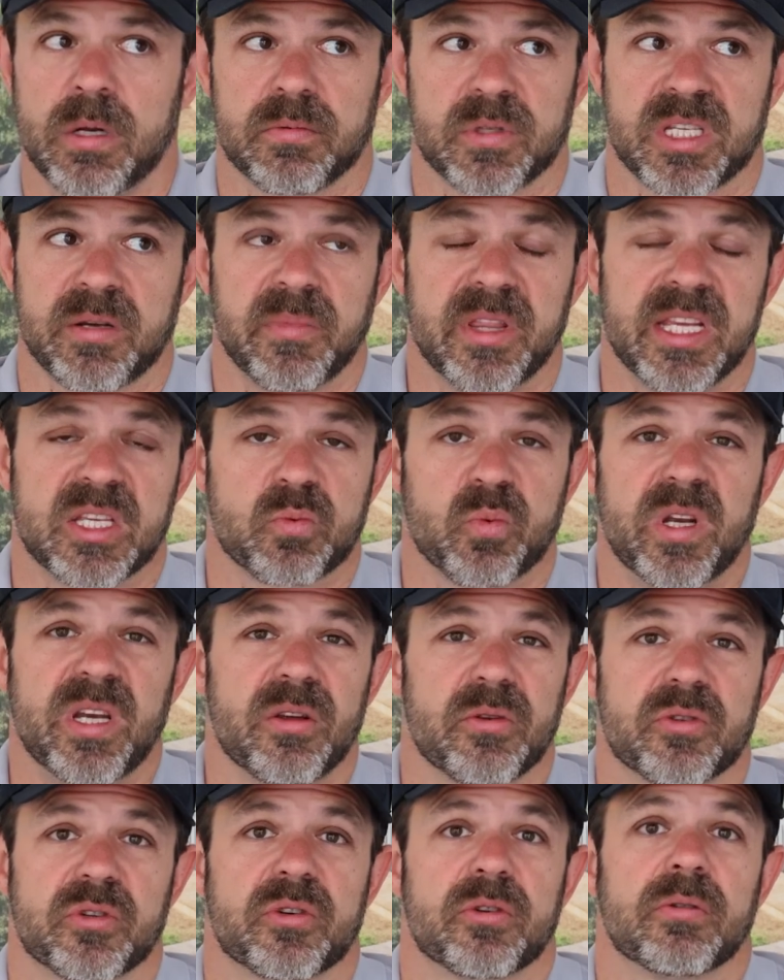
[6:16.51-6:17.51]
some of these
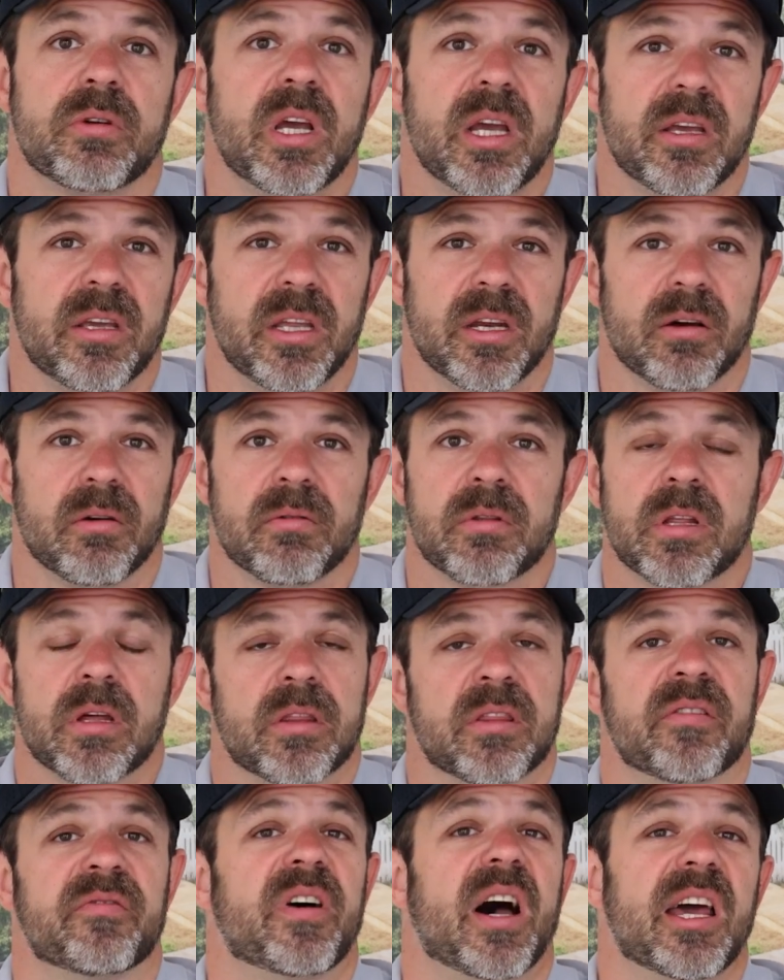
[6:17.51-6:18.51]
windows are,
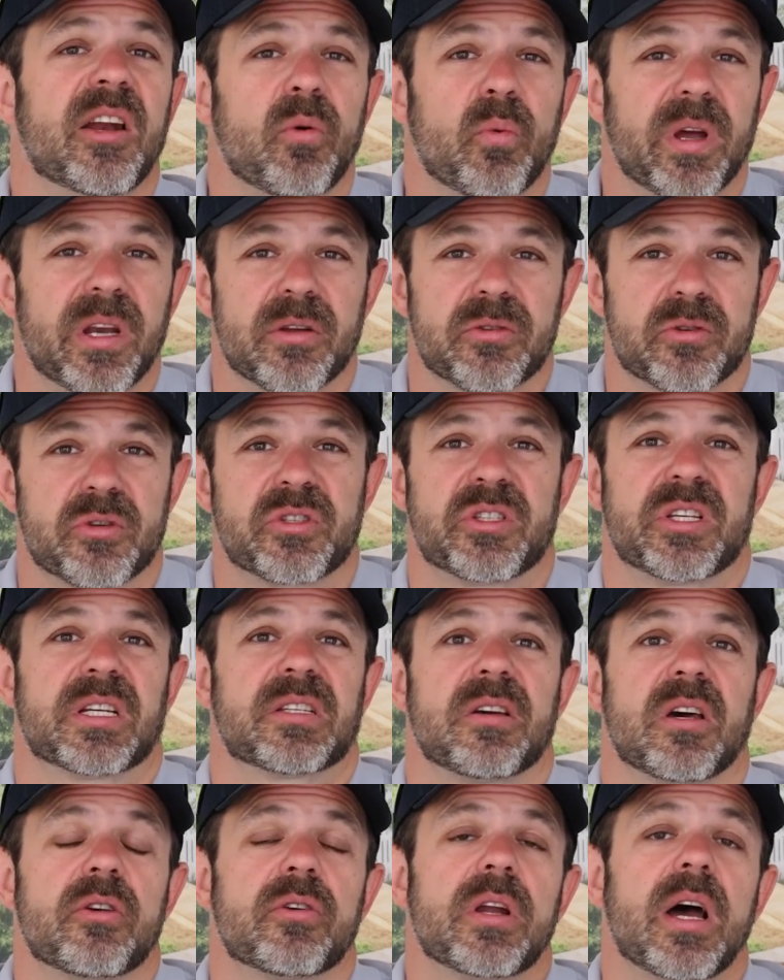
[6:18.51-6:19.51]
the vinyl windows are
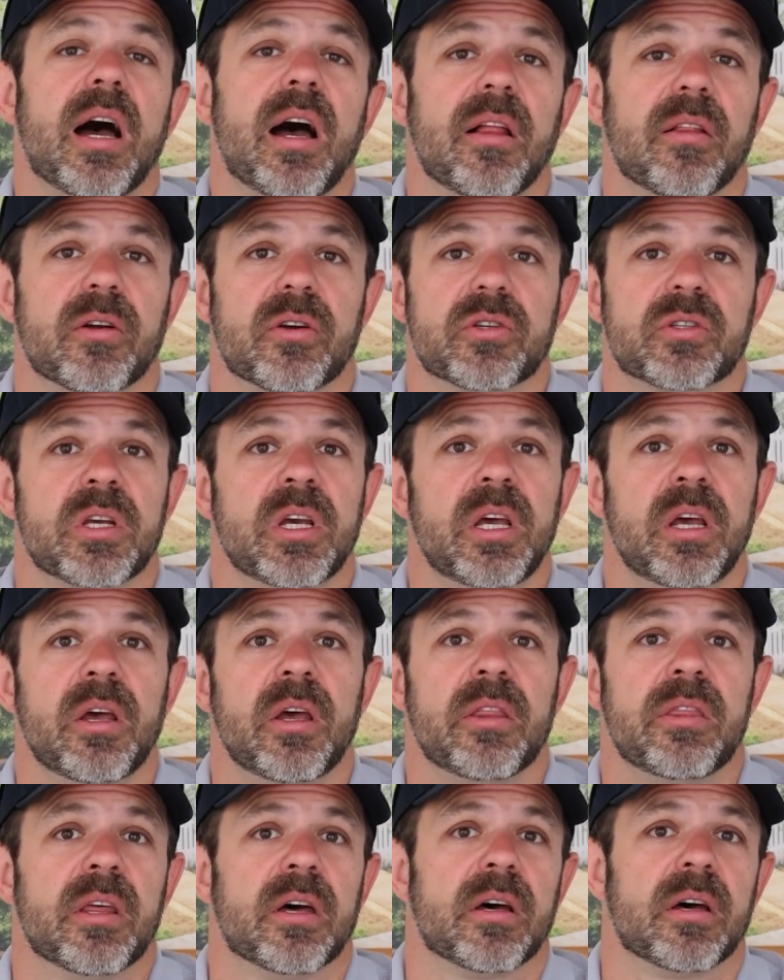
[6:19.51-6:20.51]
$600.
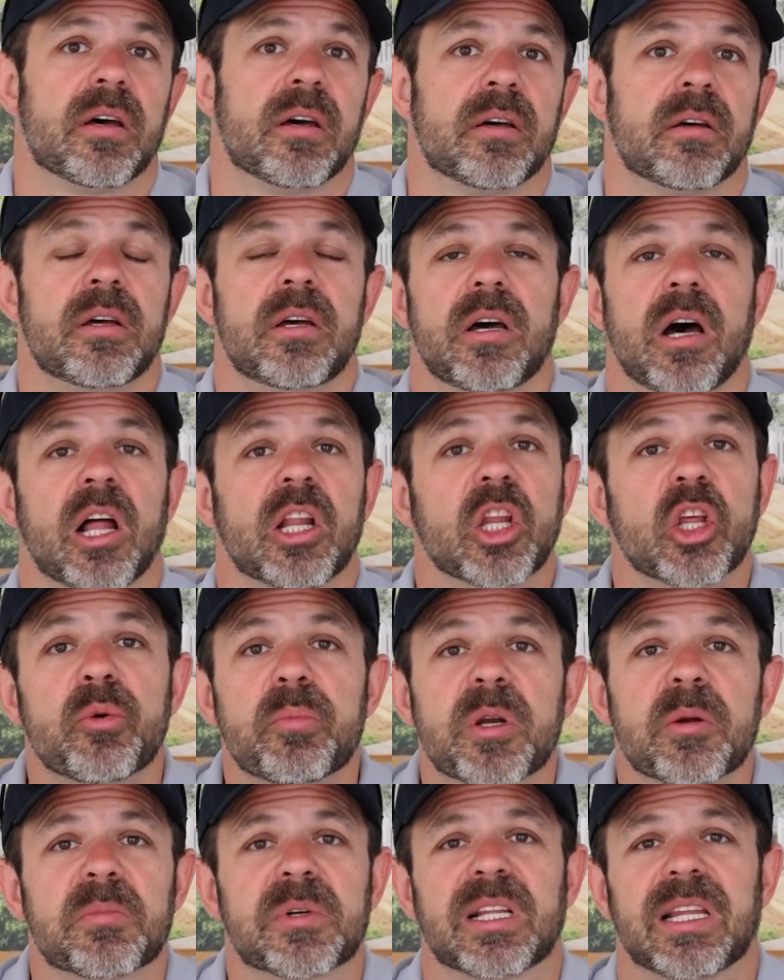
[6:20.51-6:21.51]
The
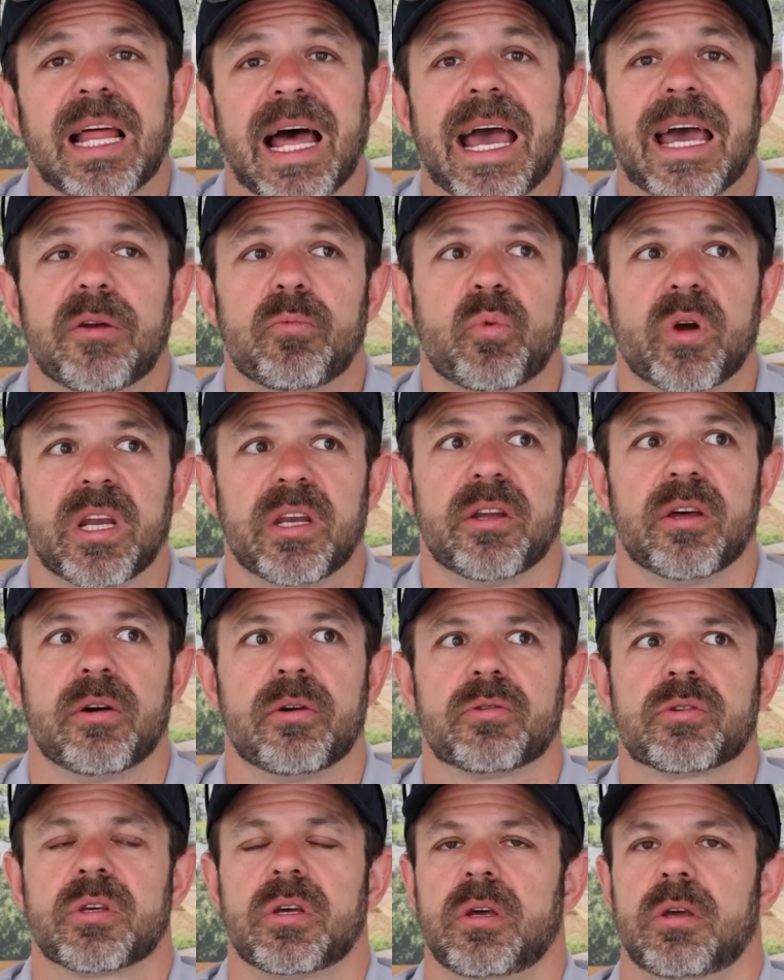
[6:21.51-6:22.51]
aluminum clad
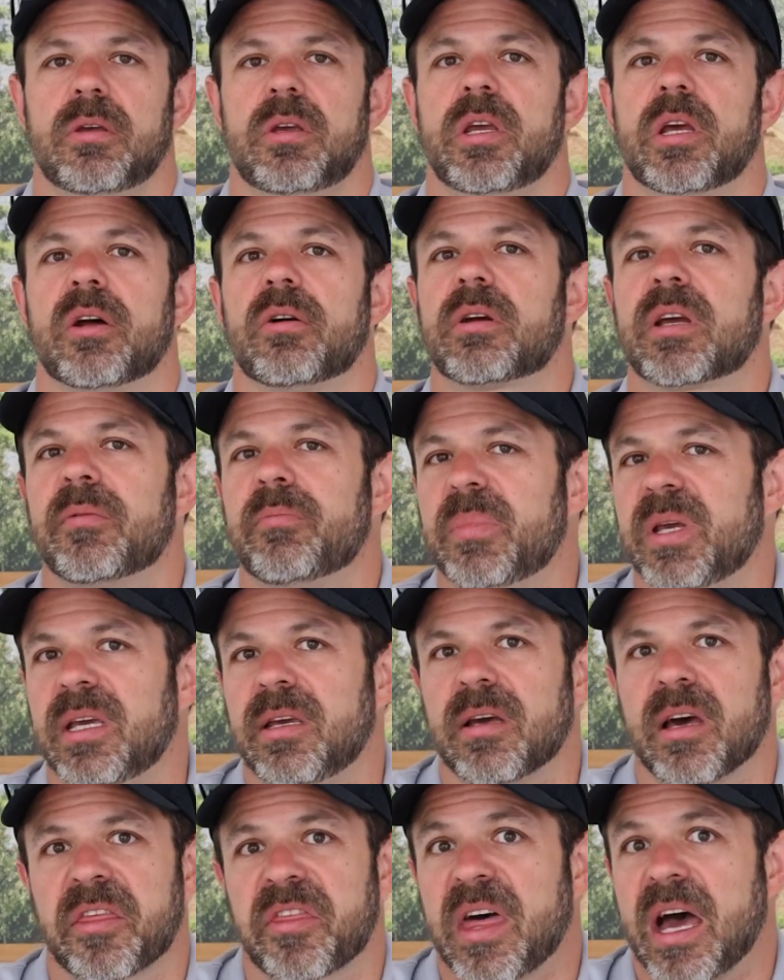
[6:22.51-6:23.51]
windows, can
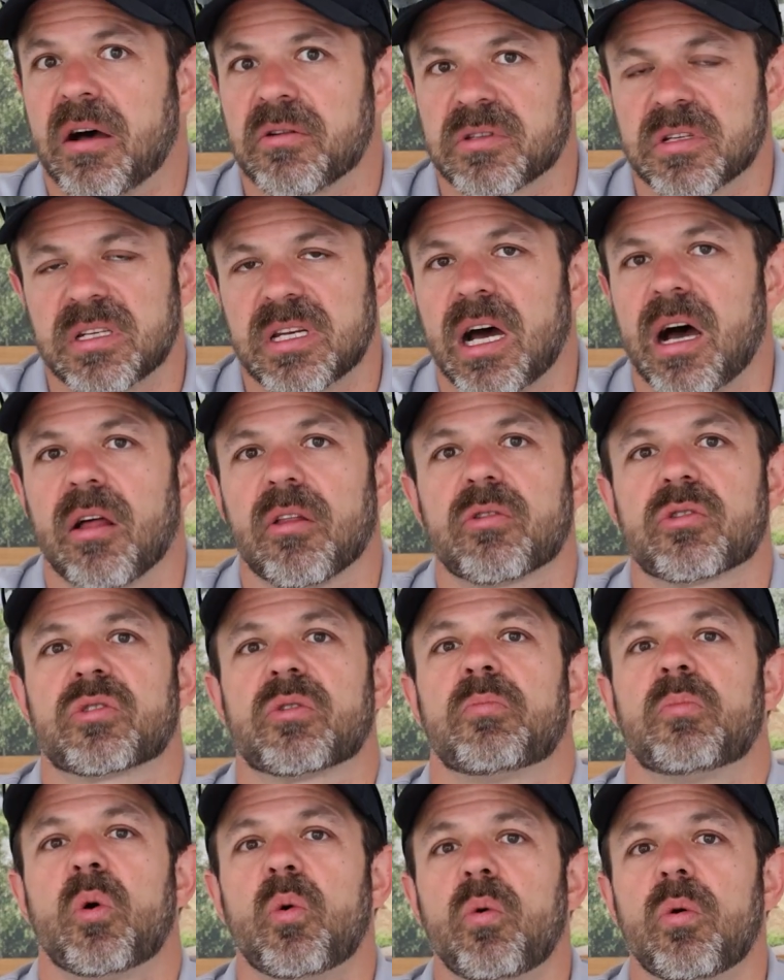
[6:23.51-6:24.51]
be $1,000 or
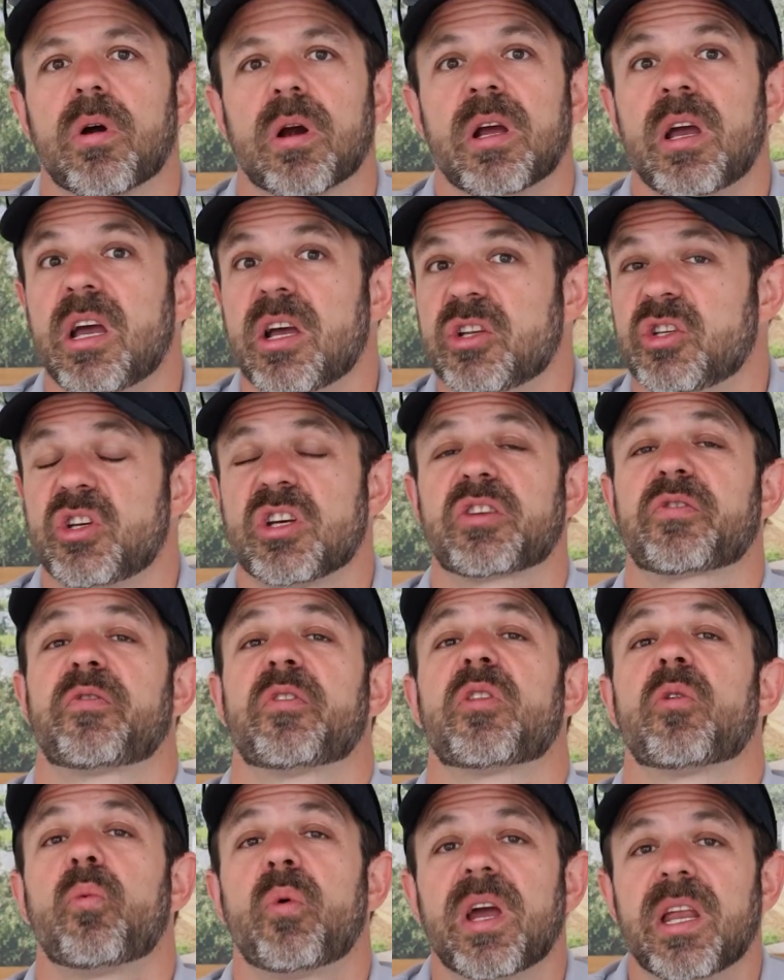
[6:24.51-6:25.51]
more just for
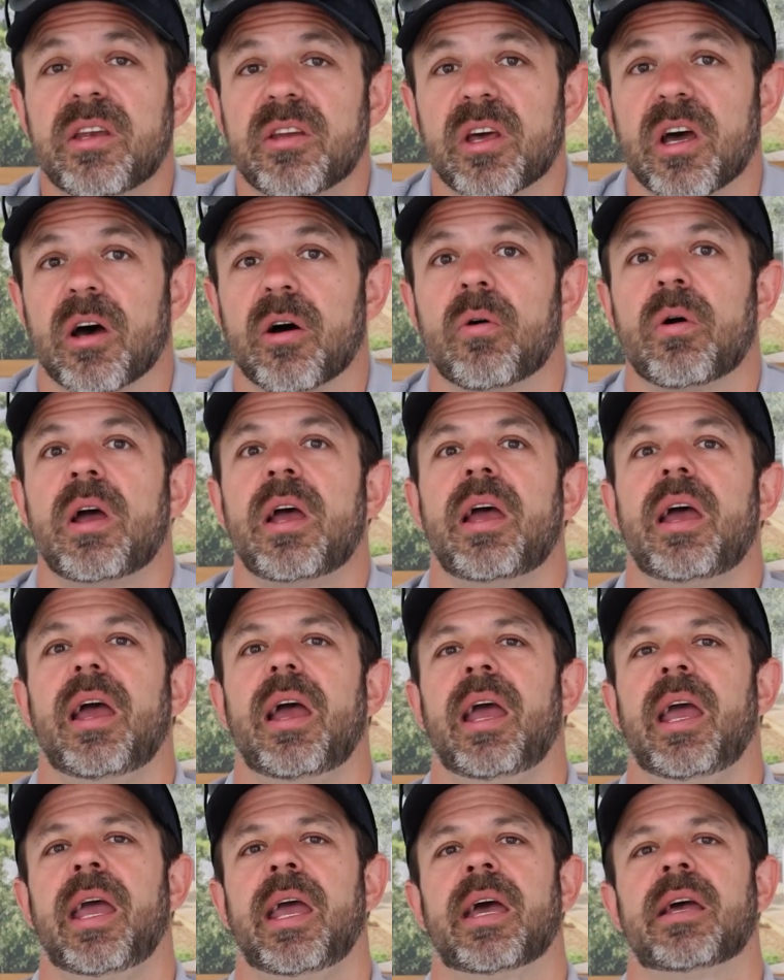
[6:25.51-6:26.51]
the window.
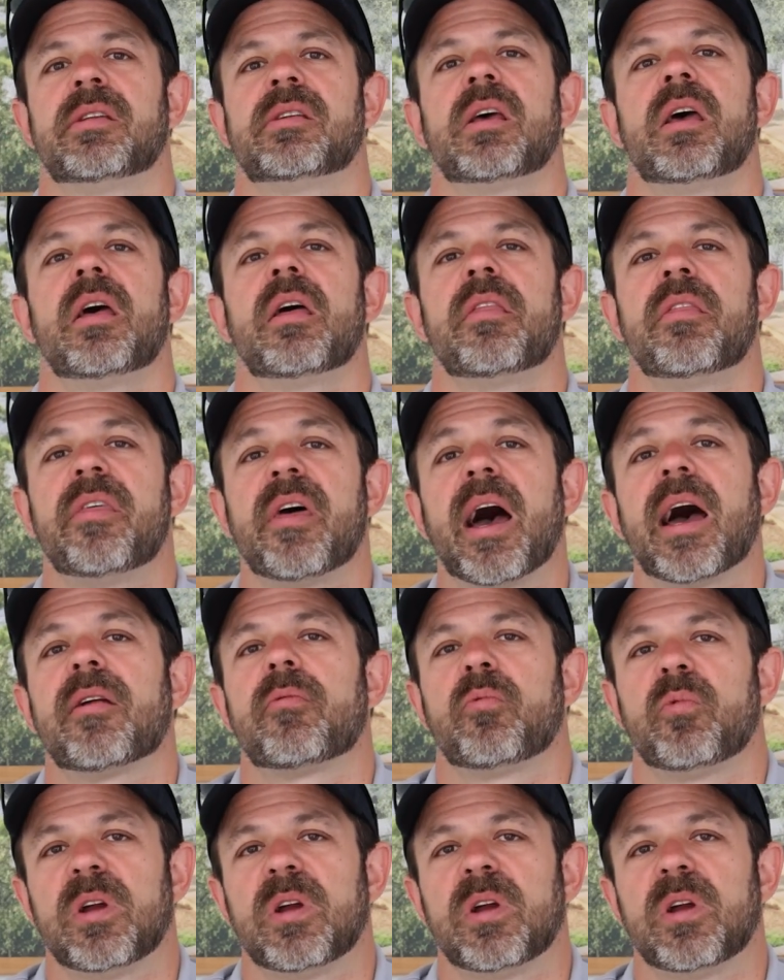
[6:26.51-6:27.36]
And that